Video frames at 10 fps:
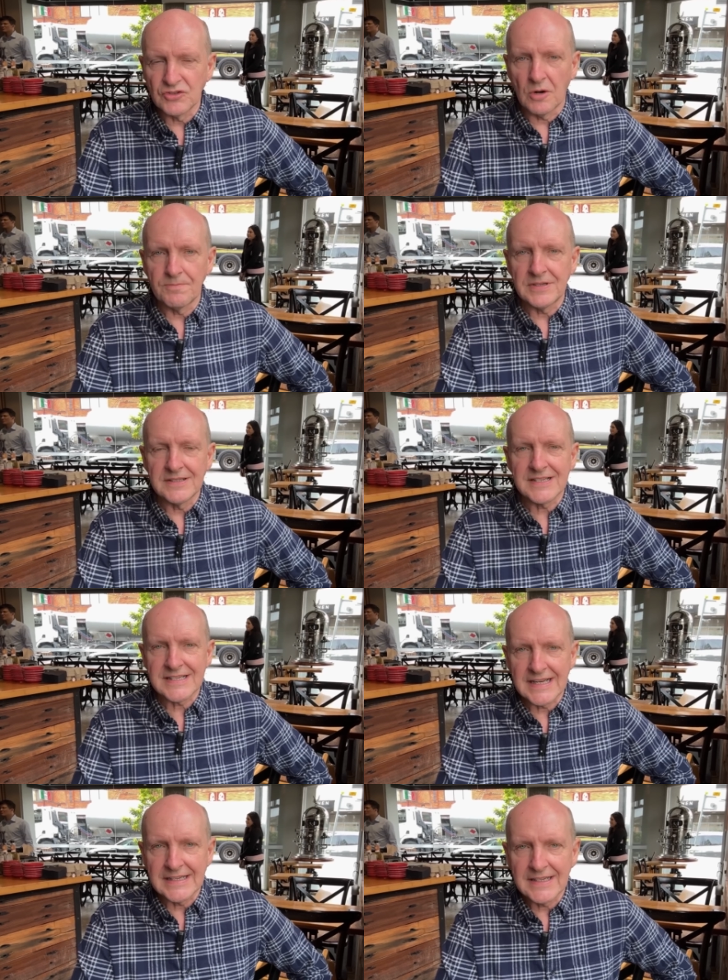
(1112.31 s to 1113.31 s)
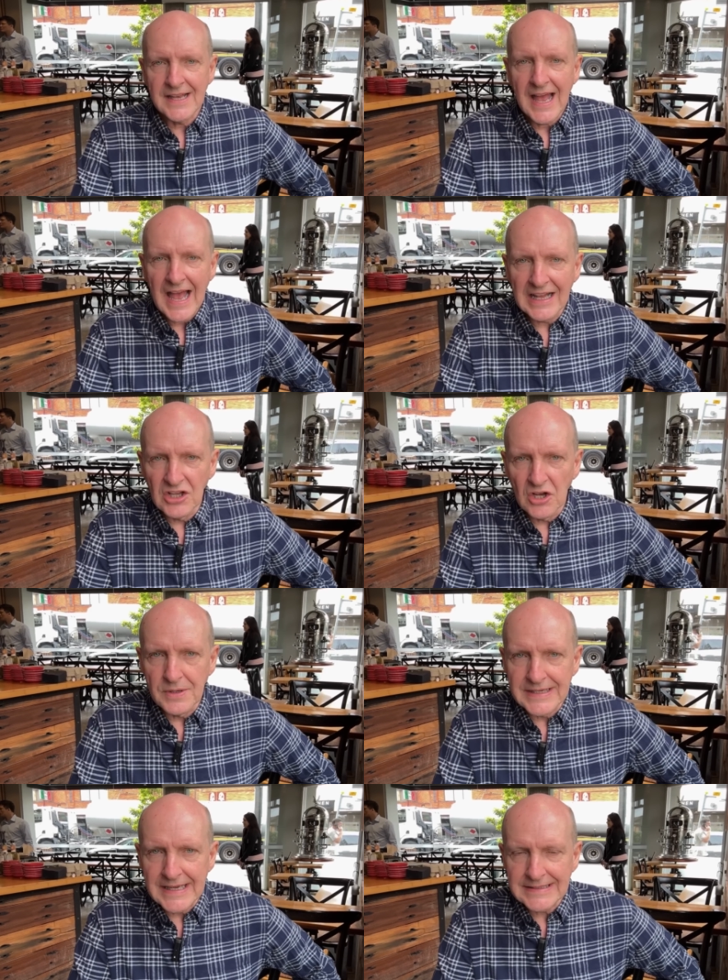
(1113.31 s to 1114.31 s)
dropped in to say hello
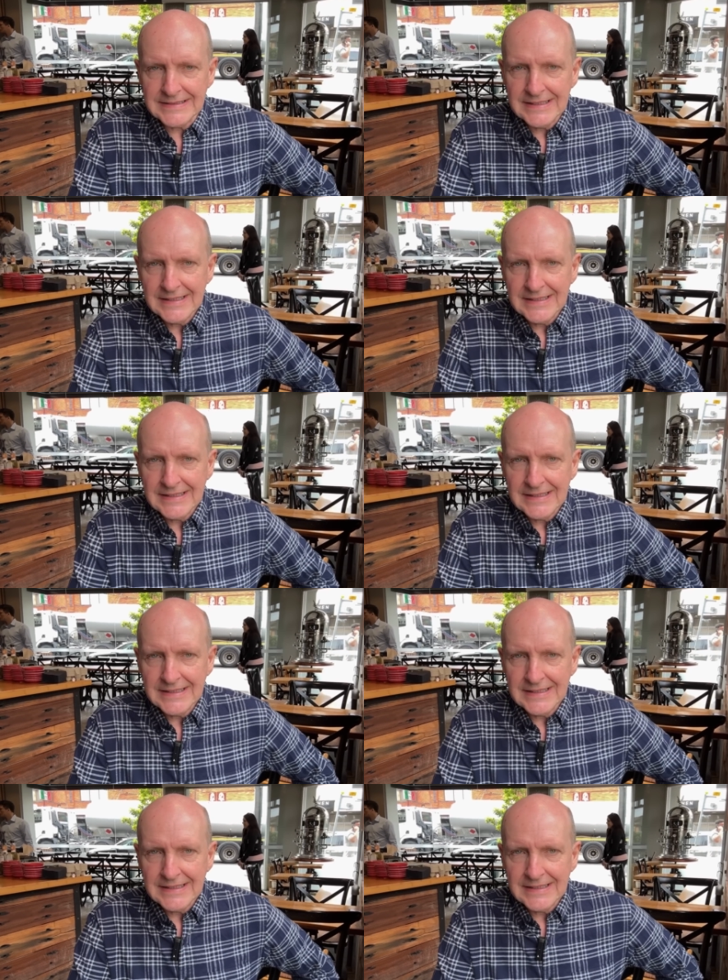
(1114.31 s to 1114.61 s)
again,